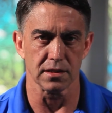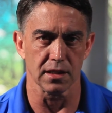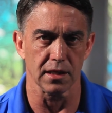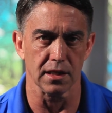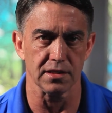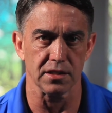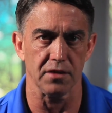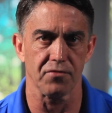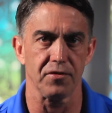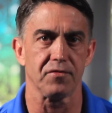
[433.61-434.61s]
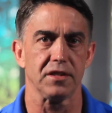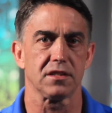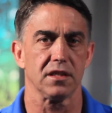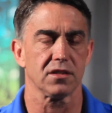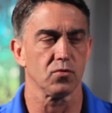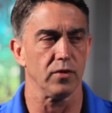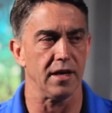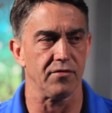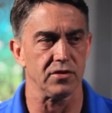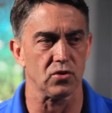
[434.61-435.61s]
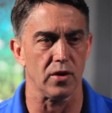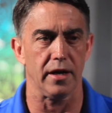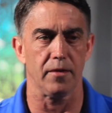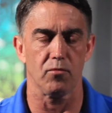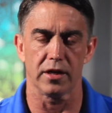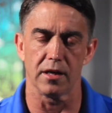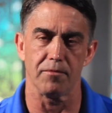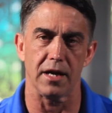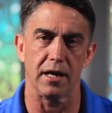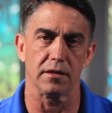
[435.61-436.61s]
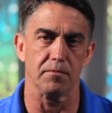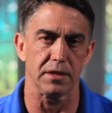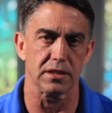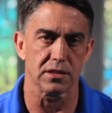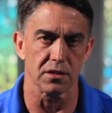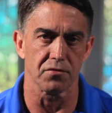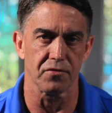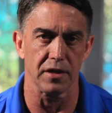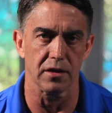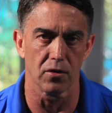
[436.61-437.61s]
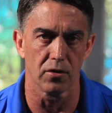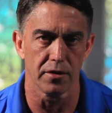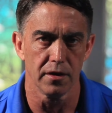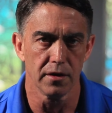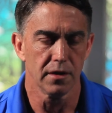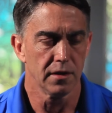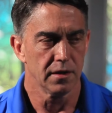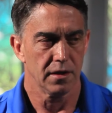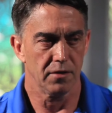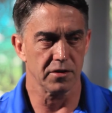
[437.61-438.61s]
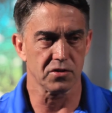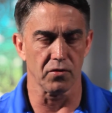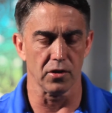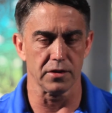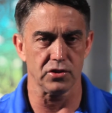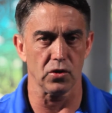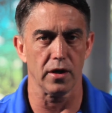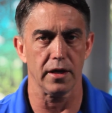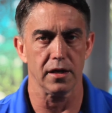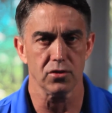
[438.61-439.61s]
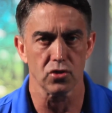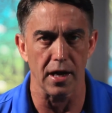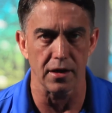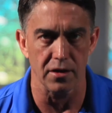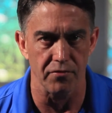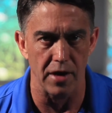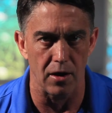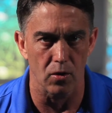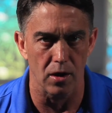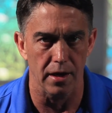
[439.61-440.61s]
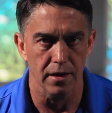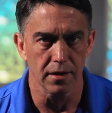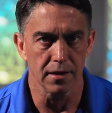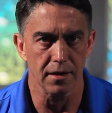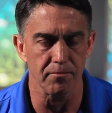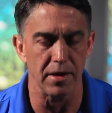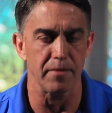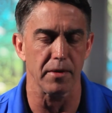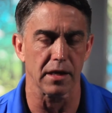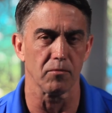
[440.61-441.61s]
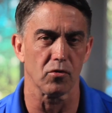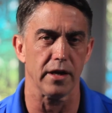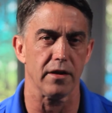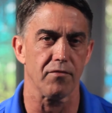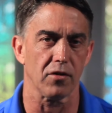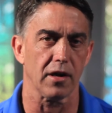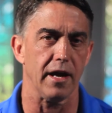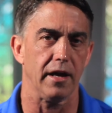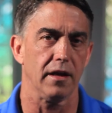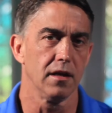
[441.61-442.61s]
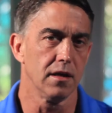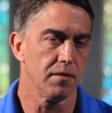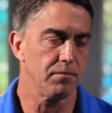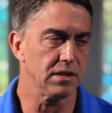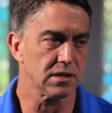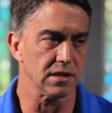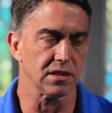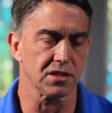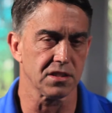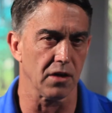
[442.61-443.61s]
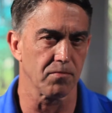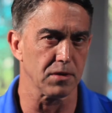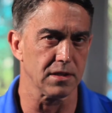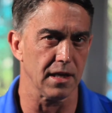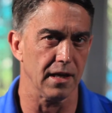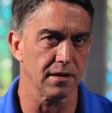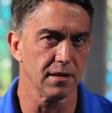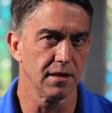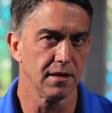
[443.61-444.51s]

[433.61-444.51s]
Like Isaiah 56, we have a dream, we come down to beasts of the field, and it's full of joy. Try to devour it, and many become greedy for gain. It means they just self-protect.